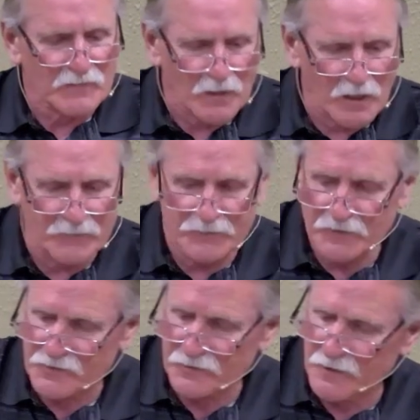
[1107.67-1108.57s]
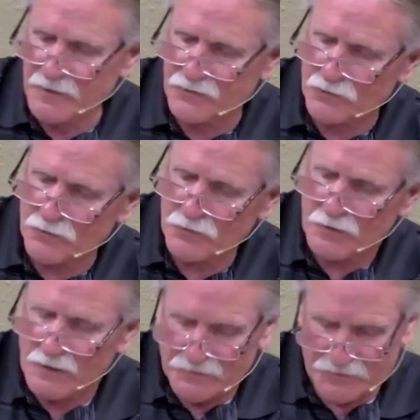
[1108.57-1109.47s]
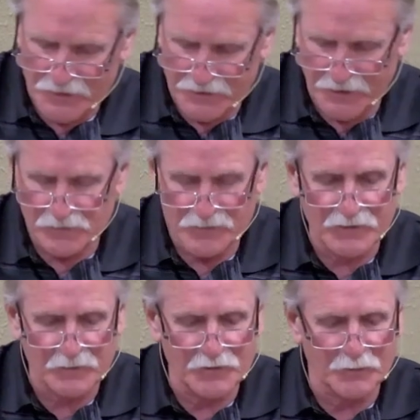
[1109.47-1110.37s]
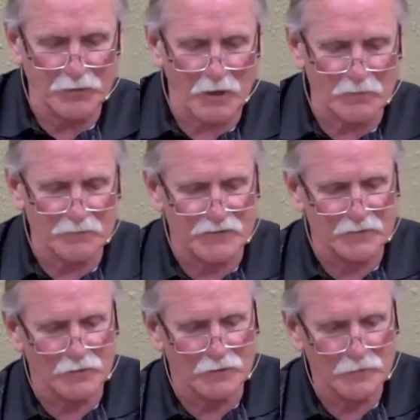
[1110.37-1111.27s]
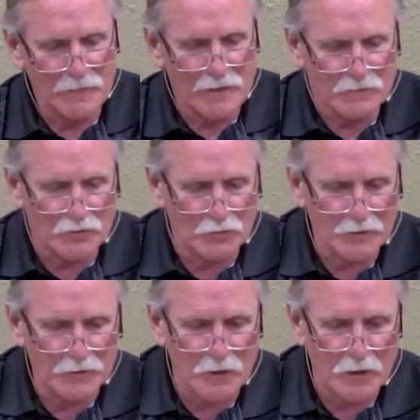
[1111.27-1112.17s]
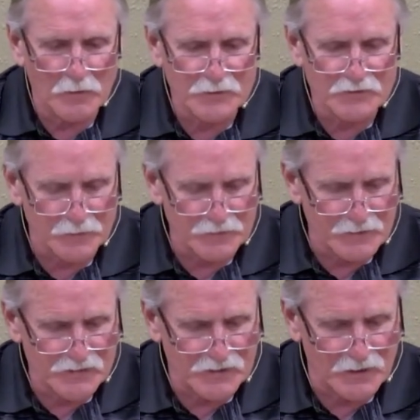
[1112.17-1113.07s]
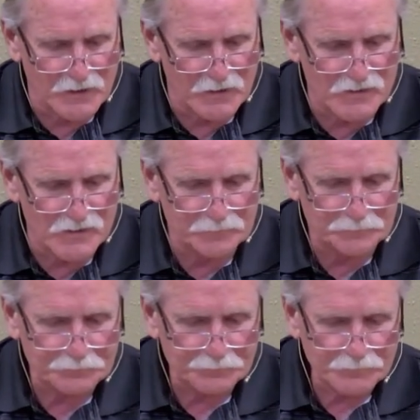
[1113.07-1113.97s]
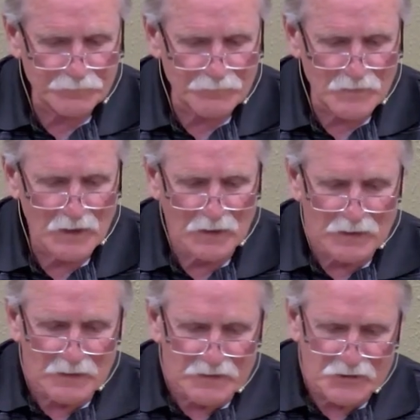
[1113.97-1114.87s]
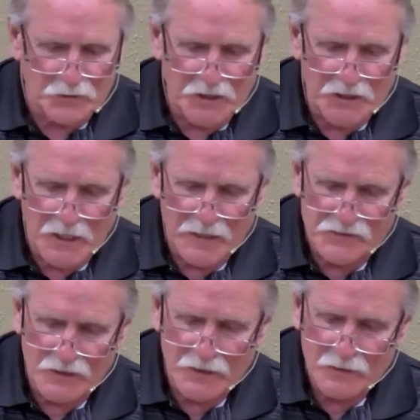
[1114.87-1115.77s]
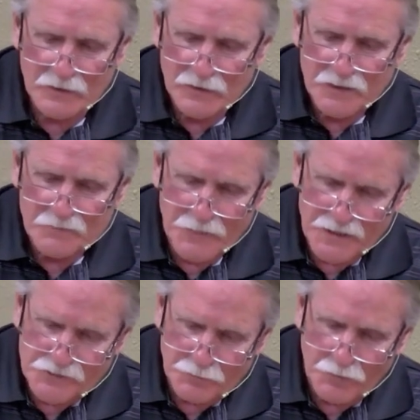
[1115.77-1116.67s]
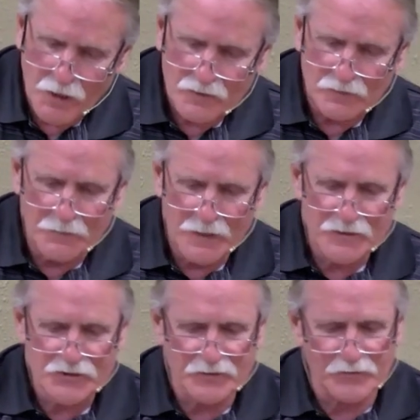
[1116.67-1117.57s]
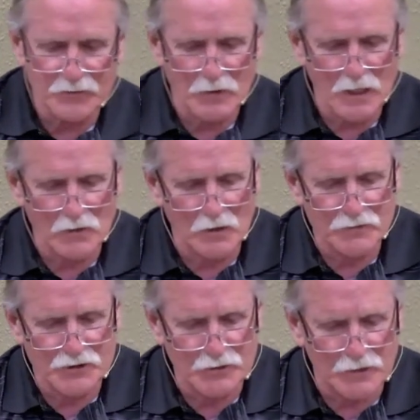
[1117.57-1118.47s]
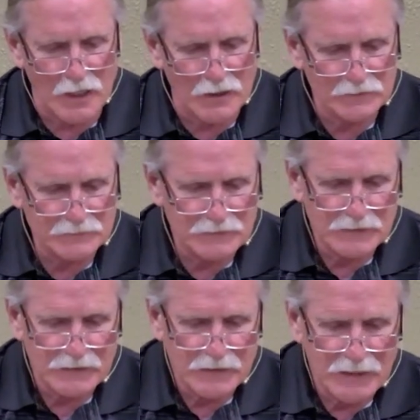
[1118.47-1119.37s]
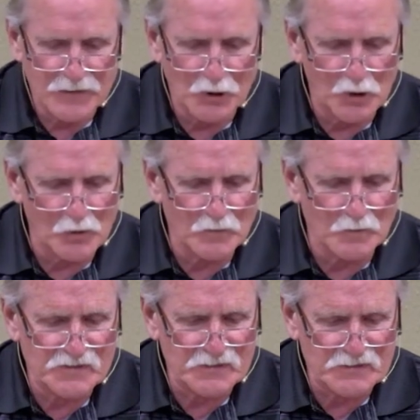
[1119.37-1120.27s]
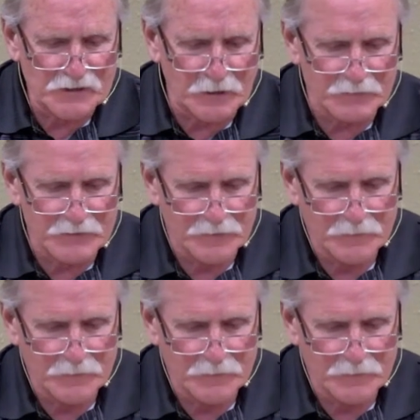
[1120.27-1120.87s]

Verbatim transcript: obviously, to take care of some of the problems that were going on between these kings. So King Asa makes a proclamation throughout all Judah, and no one was exempt.